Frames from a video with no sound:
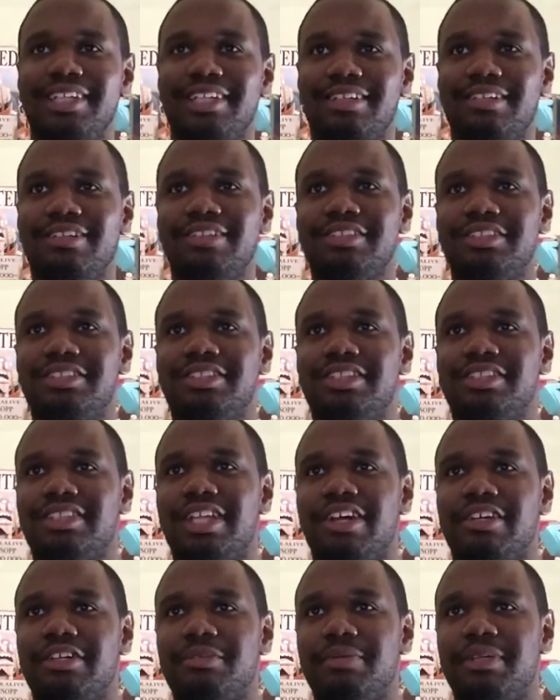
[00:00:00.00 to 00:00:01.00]
Of course, she's a
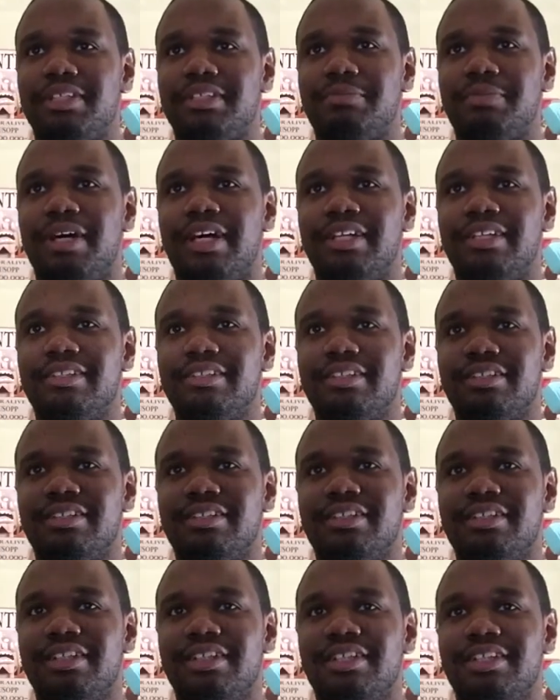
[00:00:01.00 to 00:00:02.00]
succubus, but
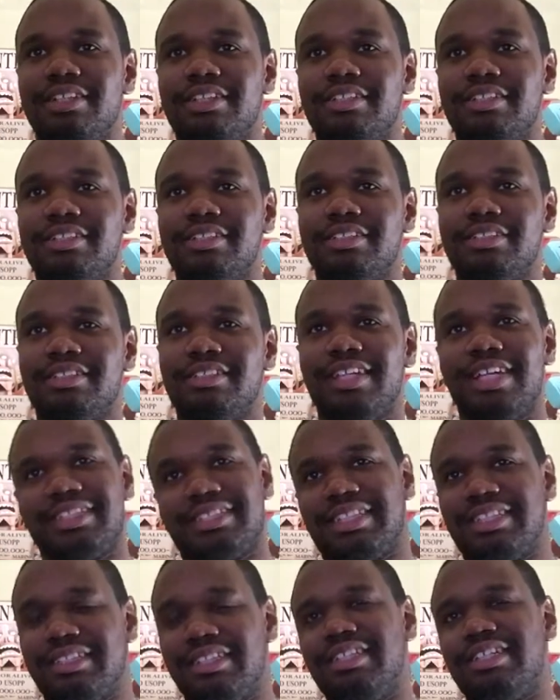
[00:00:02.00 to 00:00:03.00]

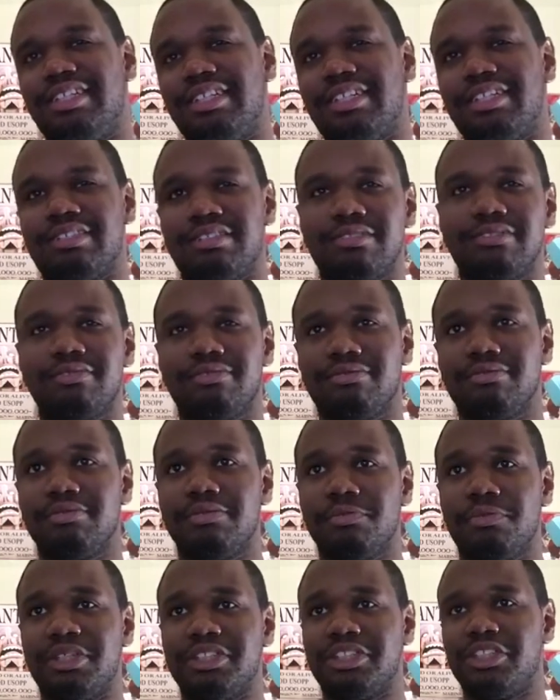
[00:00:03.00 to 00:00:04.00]
it's, yeah.
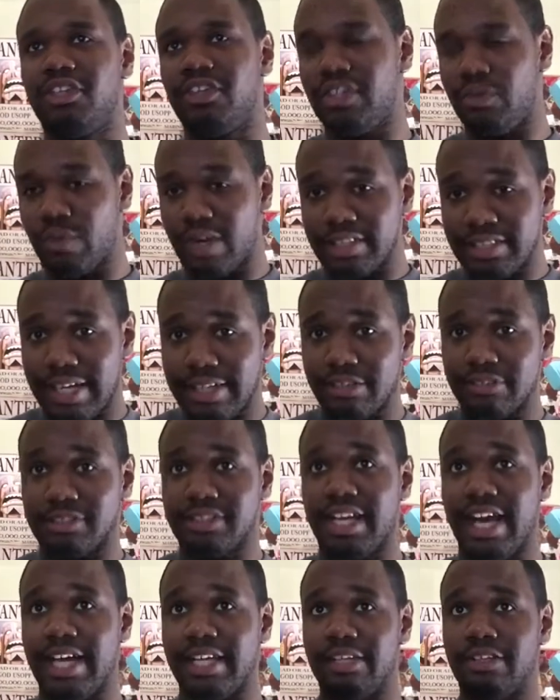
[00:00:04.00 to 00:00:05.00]
But she only wears like those
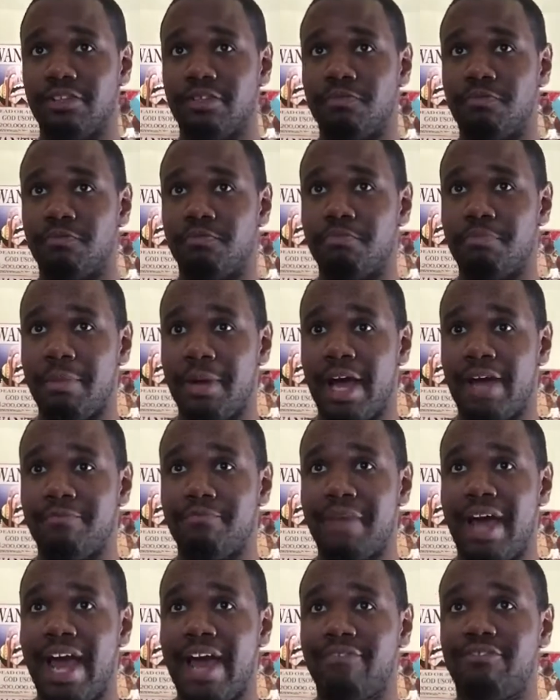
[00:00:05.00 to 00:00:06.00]
tight little
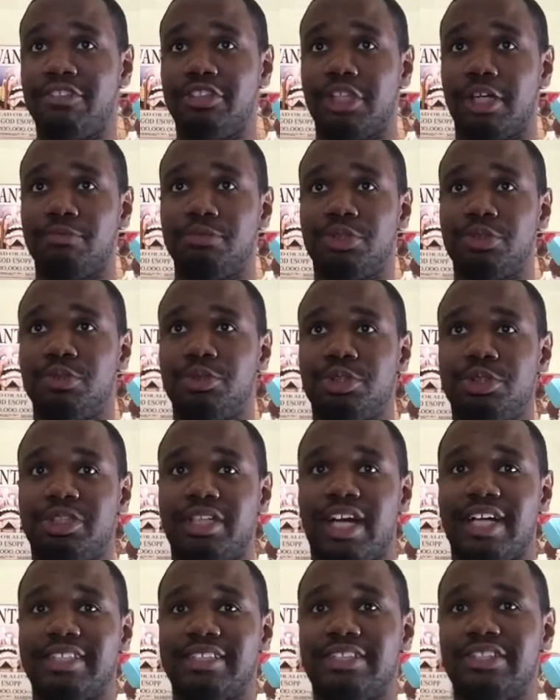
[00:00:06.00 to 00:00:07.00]
math jumpsuits you
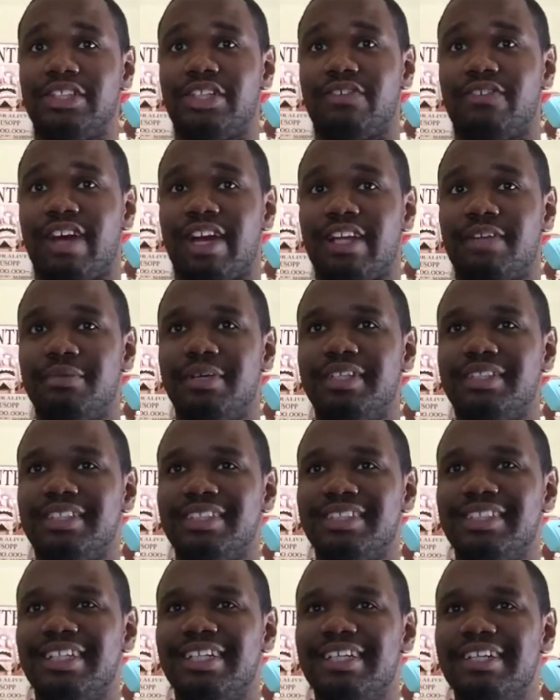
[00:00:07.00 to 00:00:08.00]
guys see on the regular
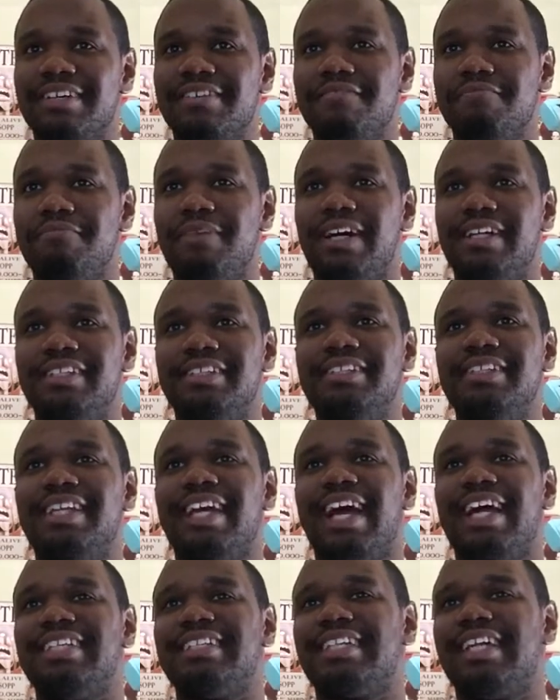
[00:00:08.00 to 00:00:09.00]
basis. But you
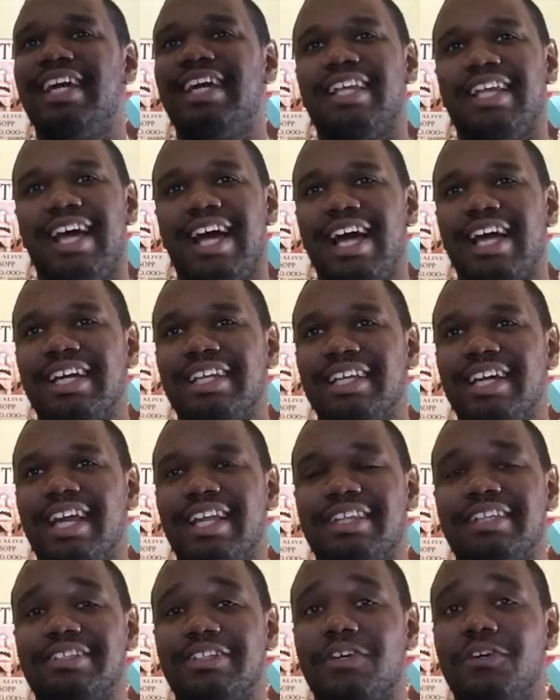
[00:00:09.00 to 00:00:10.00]
guys can't lie. Look
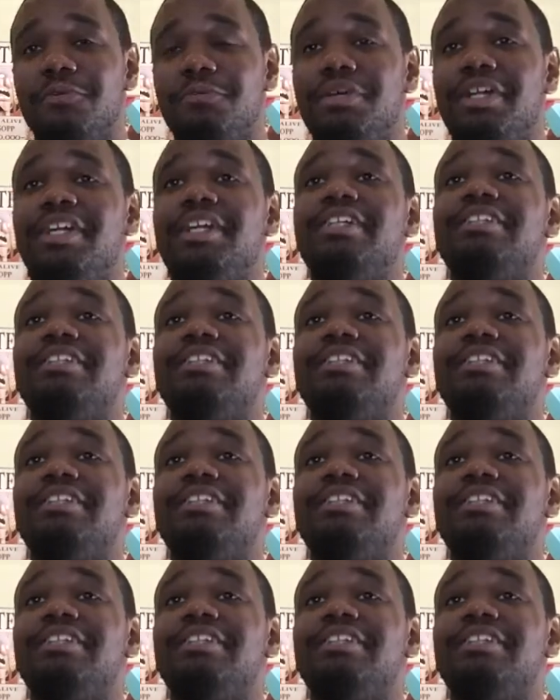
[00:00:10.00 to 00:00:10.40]
at this opening.